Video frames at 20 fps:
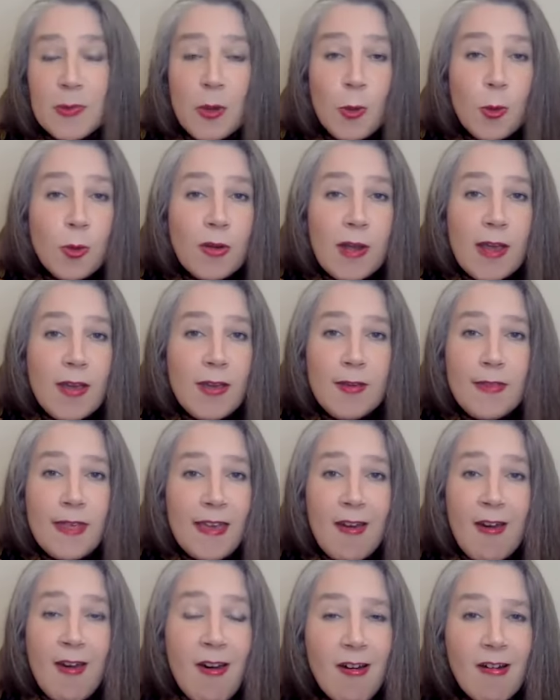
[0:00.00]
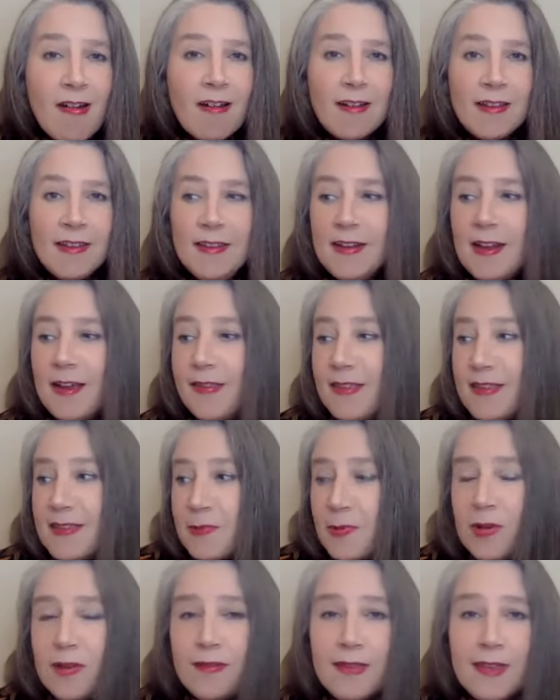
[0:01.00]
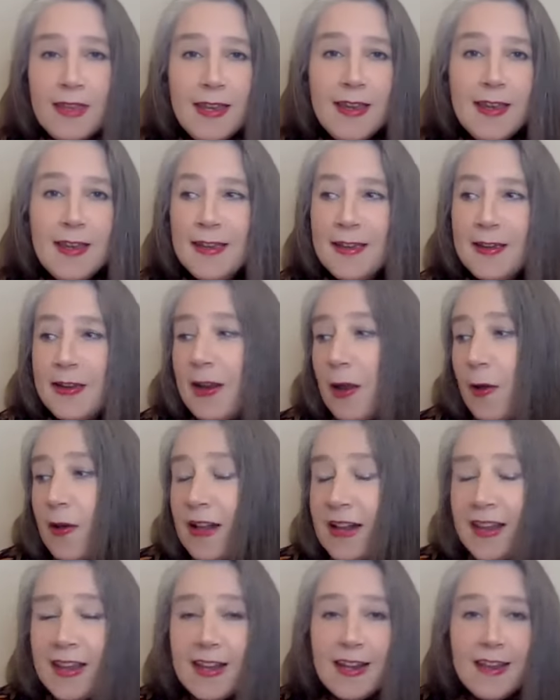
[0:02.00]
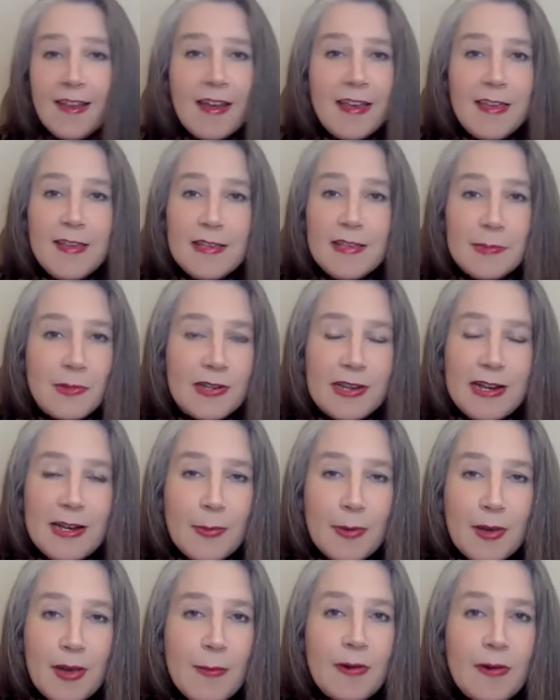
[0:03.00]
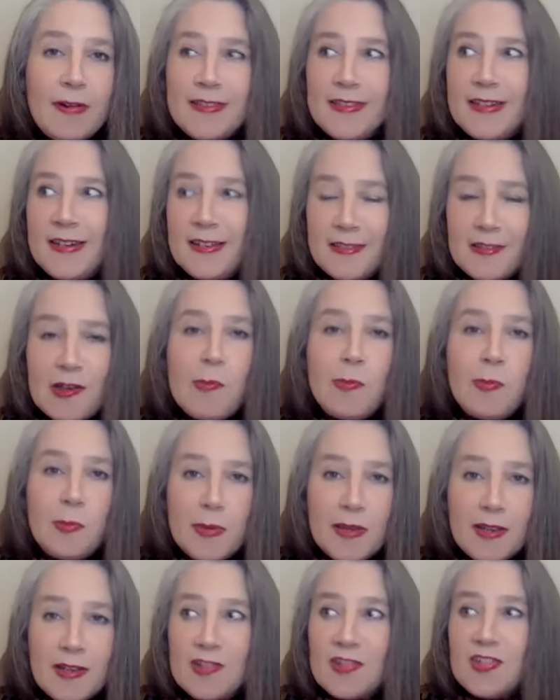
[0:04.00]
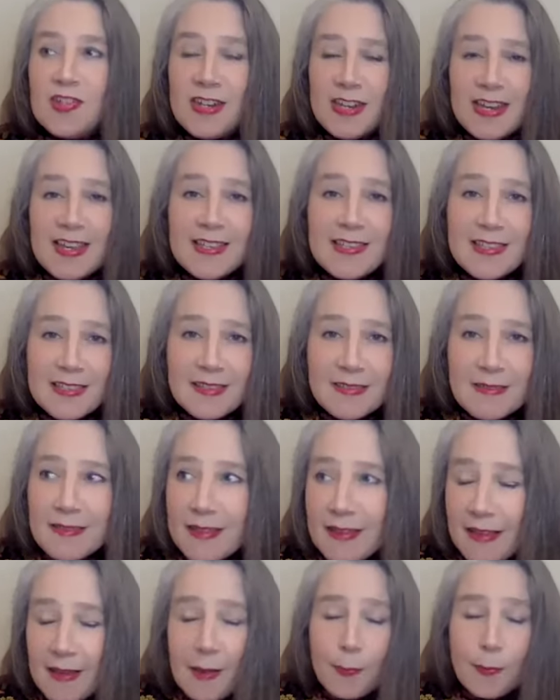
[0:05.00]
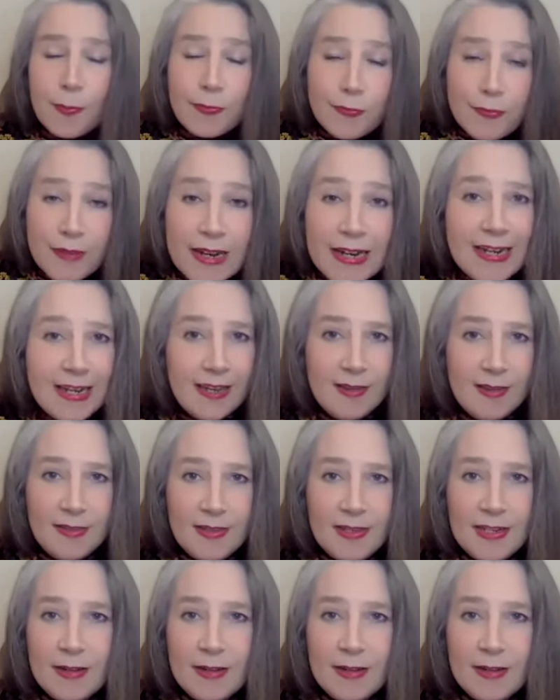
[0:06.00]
we all know who they are. You know, that's one of the, you know, clearly I use Michelle Obama as an example because she is brilliant.